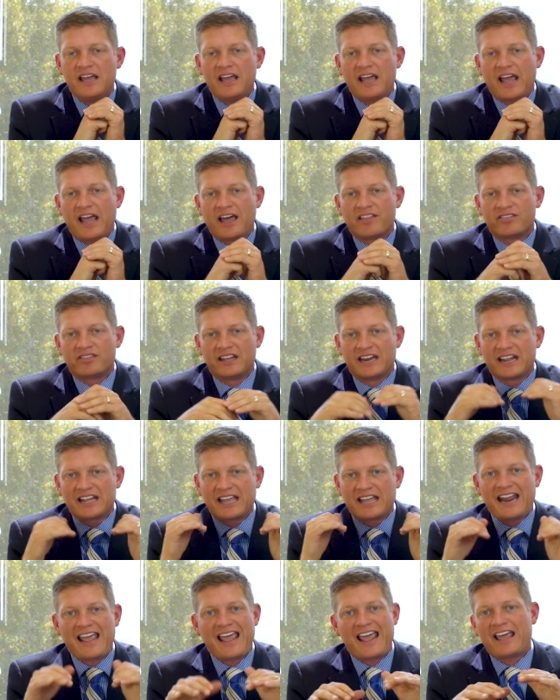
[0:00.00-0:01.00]
and that it
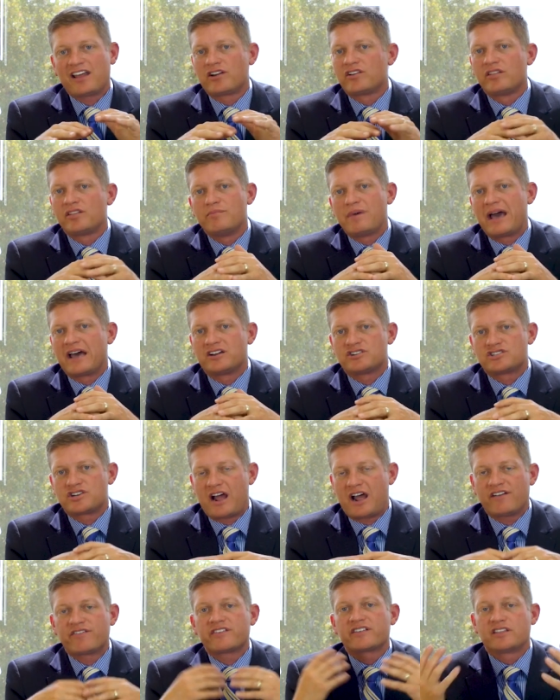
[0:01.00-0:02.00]
can handle the amount of
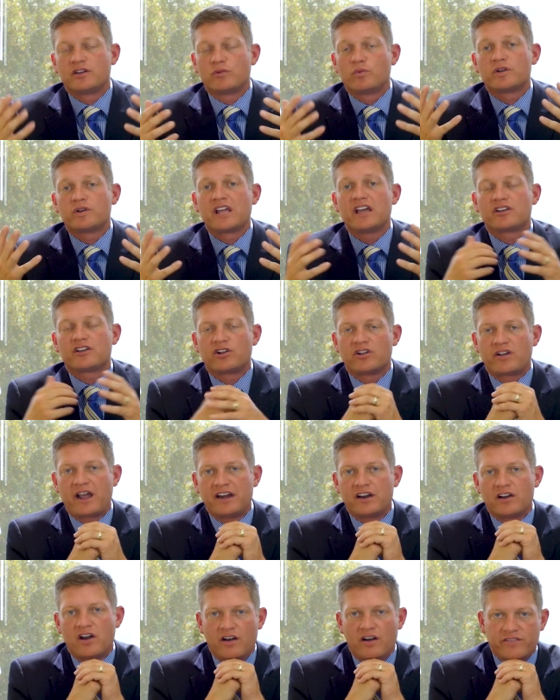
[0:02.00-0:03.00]
traffic that would get
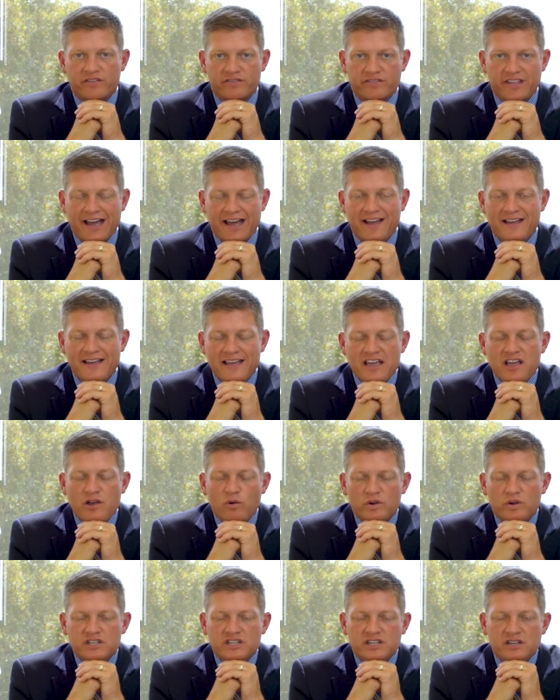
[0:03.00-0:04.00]
created off of that.
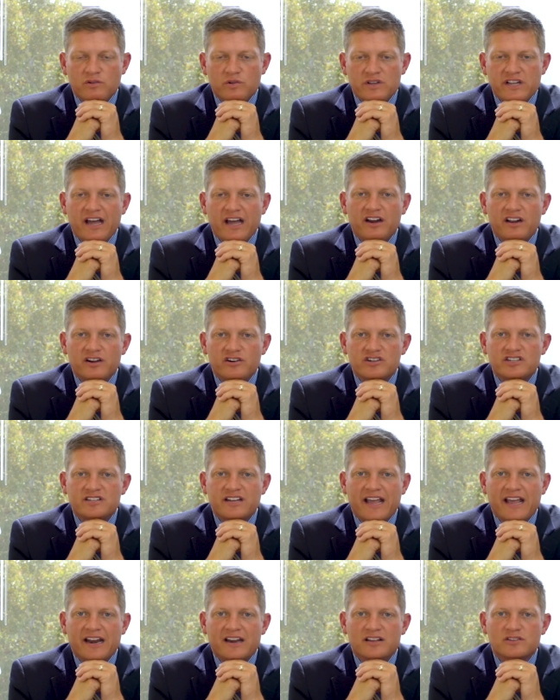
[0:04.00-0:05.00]
What we've got to
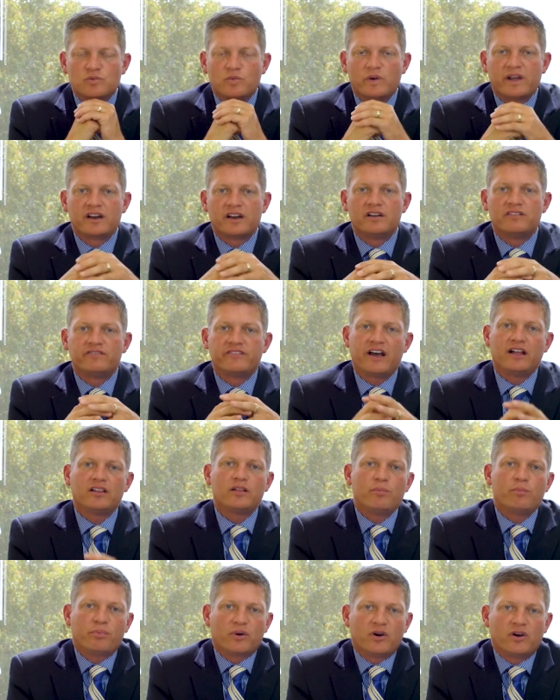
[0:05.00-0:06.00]
understand is when a
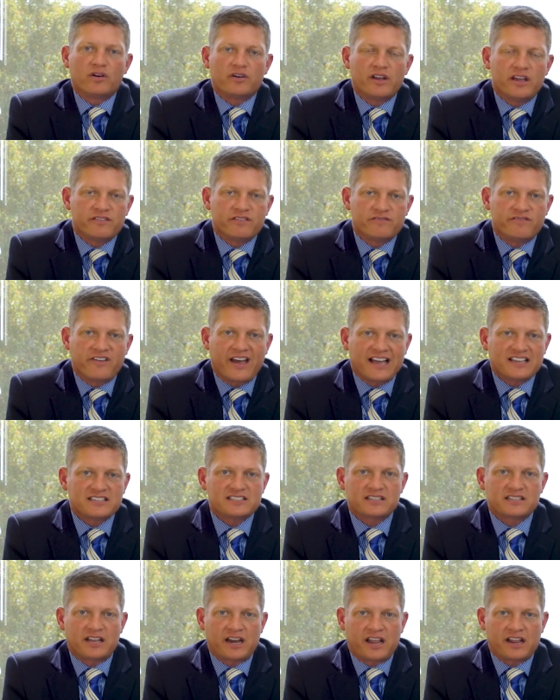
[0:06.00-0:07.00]
developer
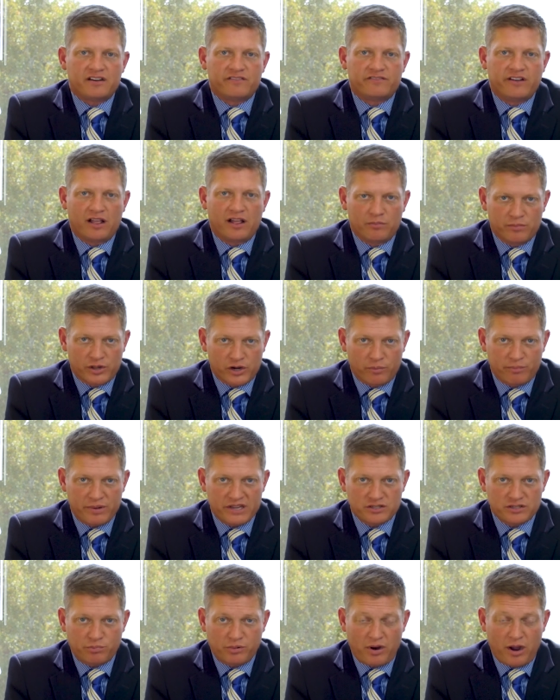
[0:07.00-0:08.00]
invests in a development or
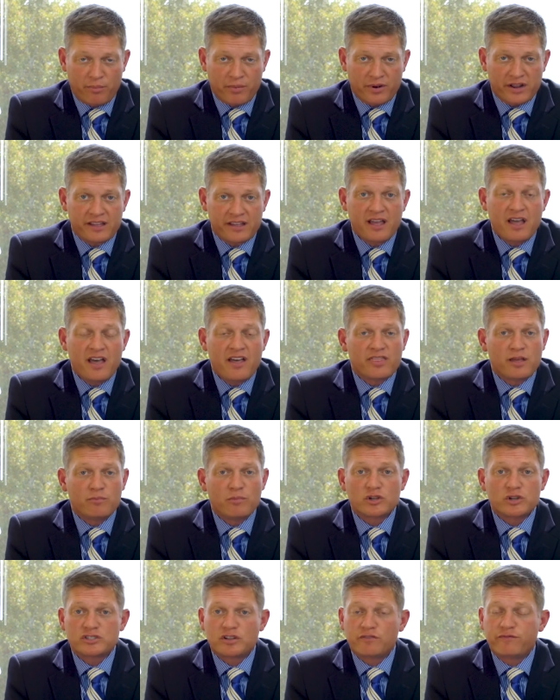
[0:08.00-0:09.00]
piece of property, the
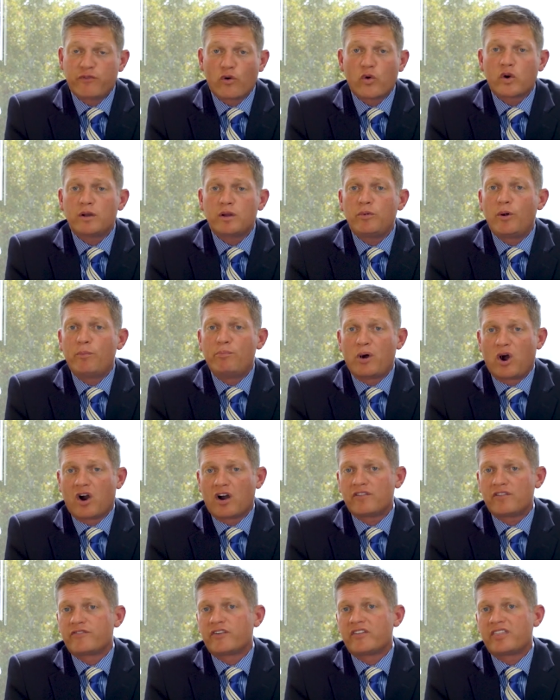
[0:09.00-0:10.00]
most affordable
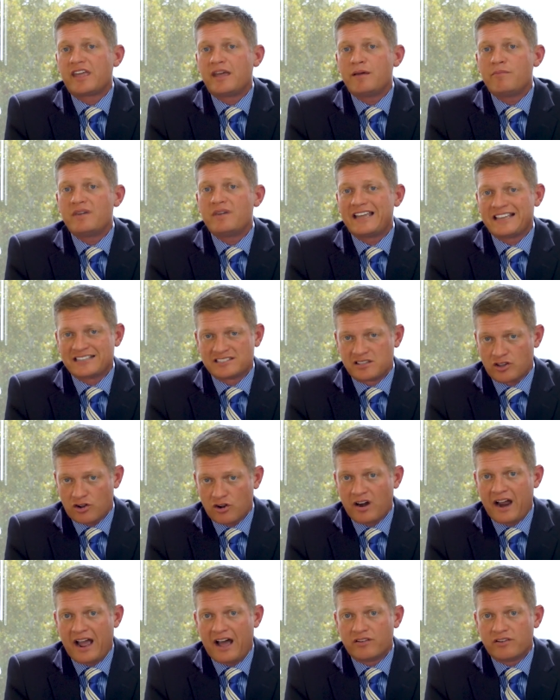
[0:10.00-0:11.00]
part for them is the
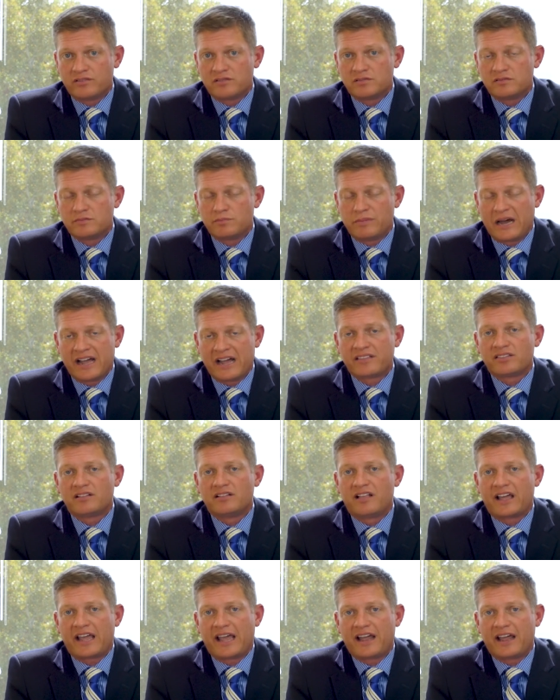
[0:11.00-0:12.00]
ground, buying the
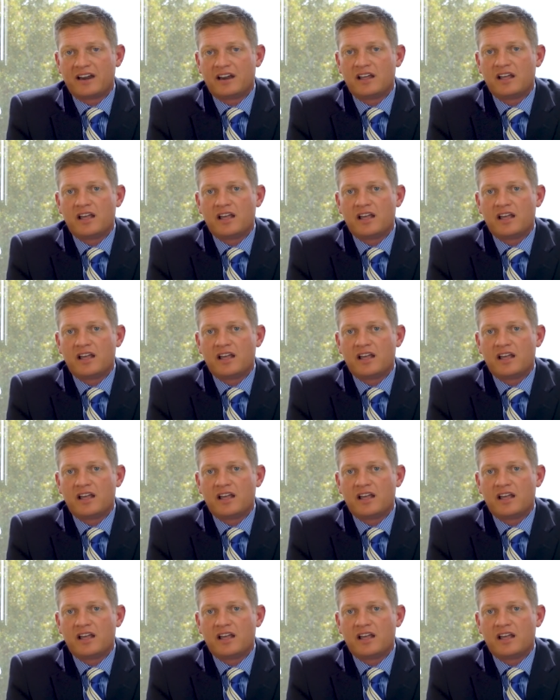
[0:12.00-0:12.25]
land.